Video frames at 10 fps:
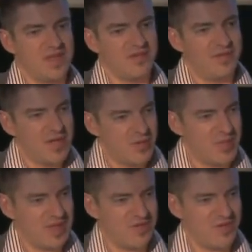
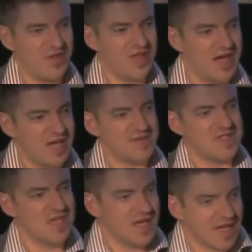development life
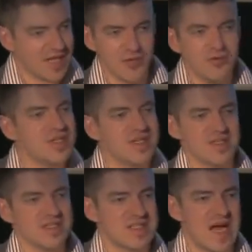cycle, you would
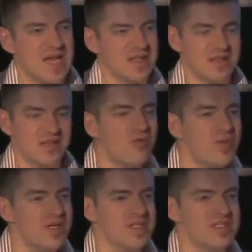understand that
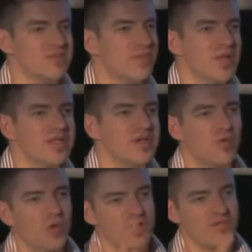nobody is
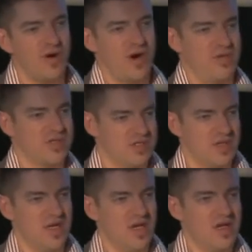building one virus.
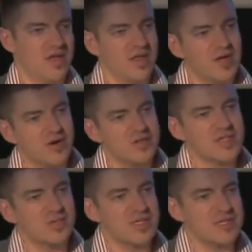The
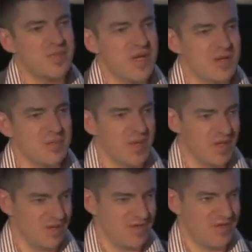concept is being
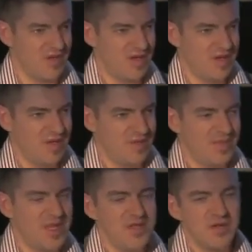built.
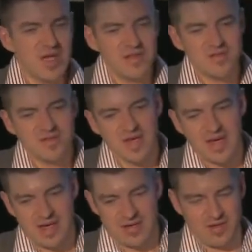Then you get,
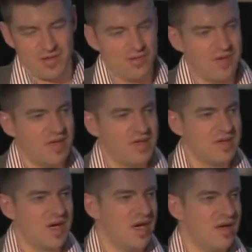I don't know,
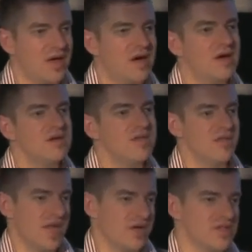
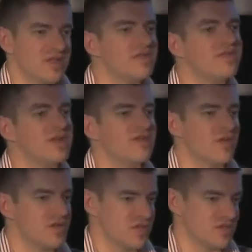100,000 different
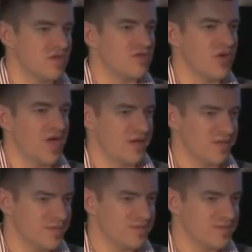versions created.